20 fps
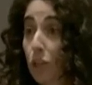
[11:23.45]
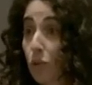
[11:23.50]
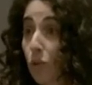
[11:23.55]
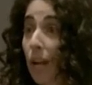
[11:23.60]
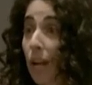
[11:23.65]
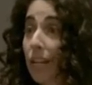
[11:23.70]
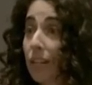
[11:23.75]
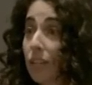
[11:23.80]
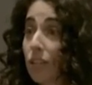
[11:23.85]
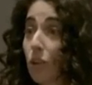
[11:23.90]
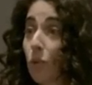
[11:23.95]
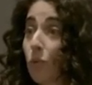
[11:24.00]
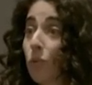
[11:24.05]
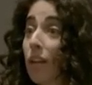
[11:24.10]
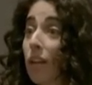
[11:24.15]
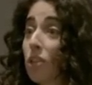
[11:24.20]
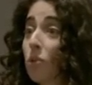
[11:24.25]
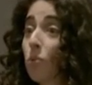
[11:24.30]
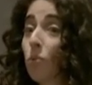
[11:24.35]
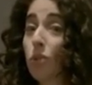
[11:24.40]
That's right. So
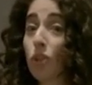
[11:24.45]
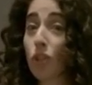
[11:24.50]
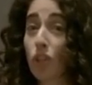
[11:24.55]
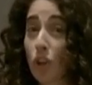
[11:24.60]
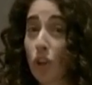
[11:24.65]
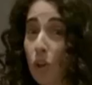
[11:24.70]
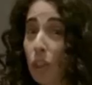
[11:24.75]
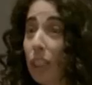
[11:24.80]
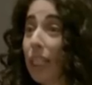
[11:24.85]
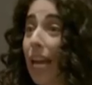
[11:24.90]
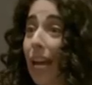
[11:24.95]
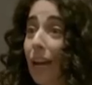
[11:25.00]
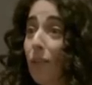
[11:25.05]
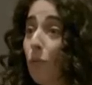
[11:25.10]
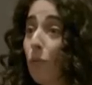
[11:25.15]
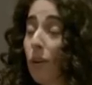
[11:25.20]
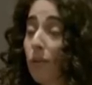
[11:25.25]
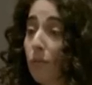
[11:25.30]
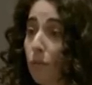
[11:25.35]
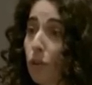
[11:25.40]
you should only
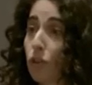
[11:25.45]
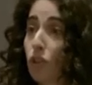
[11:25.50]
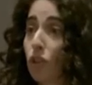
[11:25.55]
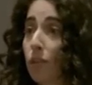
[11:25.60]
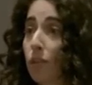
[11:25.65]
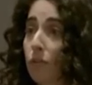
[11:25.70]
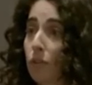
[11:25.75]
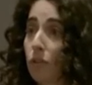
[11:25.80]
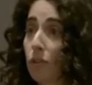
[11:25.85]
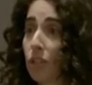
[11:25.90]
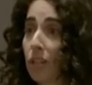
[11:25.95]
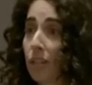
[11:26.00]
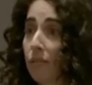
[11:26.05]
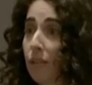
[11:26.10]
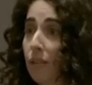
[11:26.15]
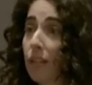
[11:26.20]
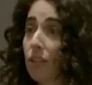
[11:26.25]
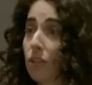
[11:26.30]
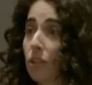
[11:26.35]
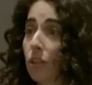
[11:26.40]
have one version of your
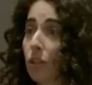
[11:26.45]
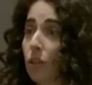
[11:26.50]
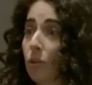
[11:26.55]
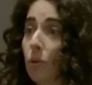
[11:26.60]
CV.